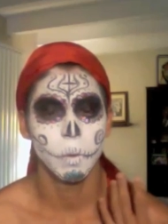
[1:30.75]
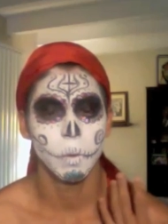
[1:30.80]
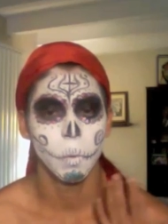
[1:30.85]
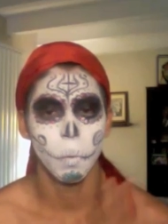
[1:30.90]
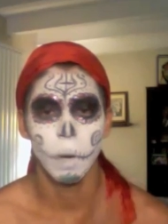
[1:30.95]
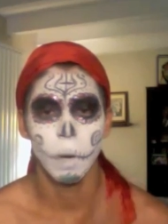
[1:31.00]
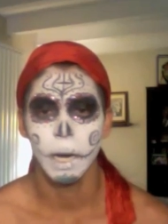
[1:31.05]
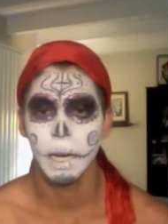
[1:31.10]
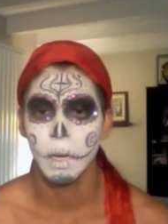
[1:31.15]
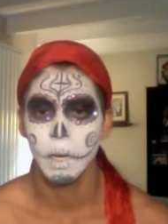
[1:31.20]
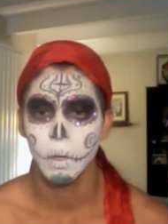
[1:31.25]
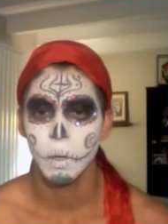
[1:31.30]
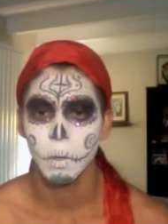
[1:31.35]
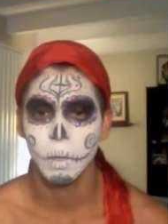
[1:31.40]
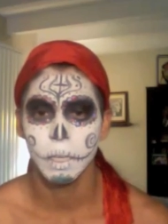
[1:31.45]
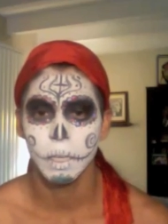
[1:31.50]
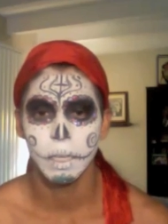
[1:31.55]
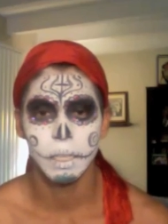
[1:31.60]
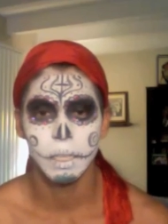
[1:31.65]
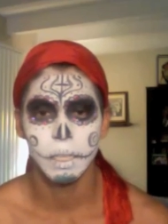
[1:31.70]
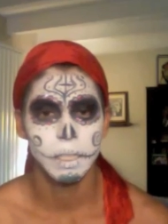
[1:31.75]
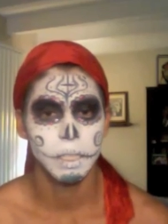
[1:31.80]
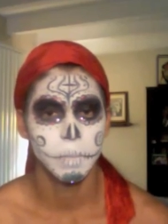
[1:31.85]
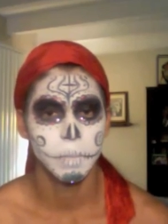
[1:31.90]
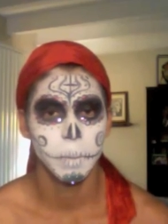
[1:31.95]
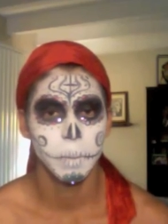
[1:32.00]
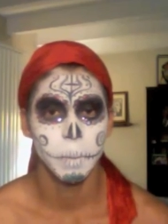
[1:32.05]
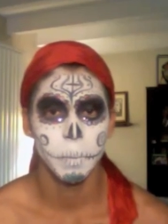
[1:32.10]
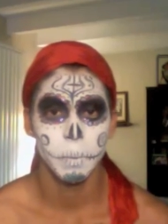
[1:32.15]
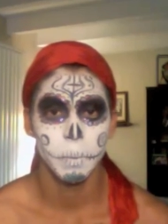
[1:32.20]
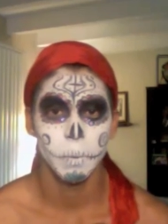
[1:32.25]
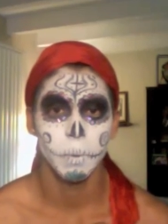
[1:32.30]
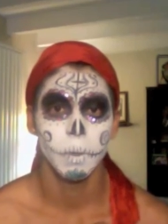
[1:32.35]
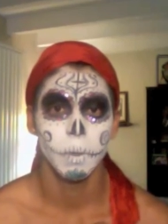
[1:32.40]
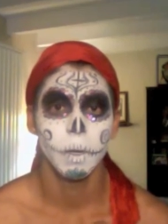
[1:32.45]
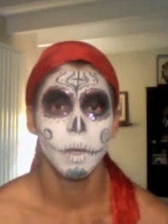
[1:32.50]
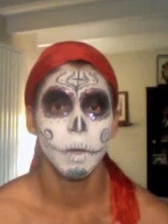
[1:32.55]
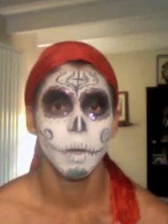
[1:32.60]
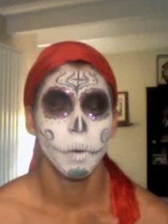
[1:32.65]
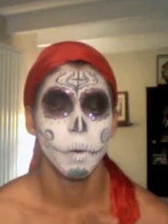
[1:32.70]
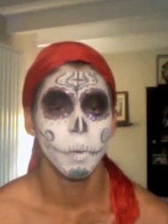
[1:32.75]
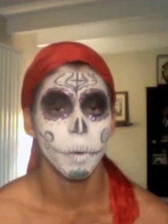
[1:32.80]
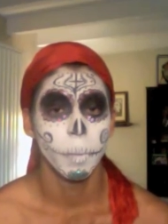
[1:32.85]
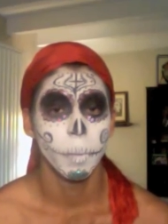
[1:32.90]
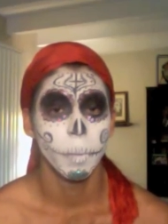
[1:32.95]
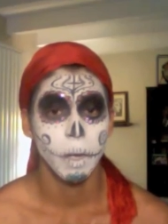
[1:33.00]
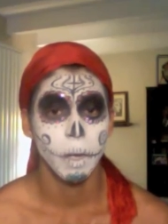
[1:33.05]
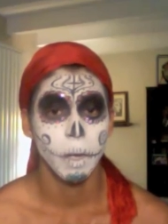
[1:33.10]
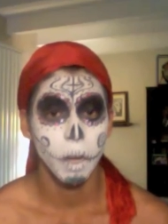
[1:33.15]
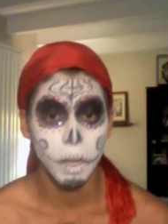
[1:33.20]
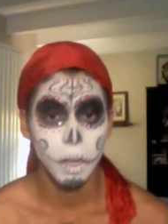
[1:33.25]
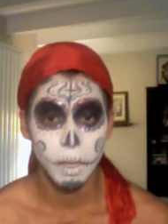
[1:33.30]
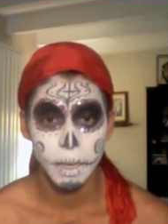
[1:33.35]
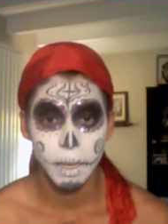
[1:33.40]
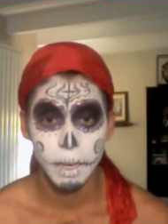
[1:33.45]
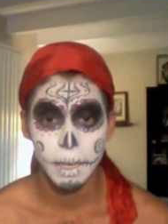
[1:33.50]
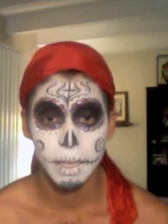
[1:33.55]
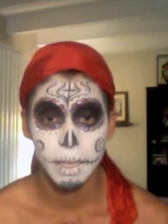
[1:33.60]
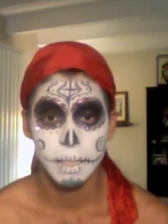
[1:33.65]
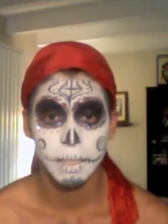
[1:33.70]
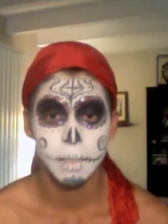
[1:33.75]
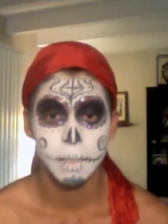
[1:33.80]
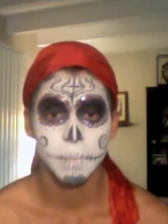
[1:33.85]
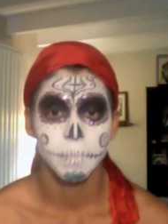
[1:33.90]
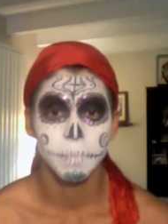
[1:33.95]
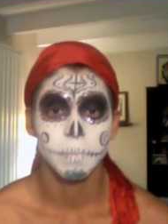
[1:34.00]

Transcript: while indigenous people were being colonized,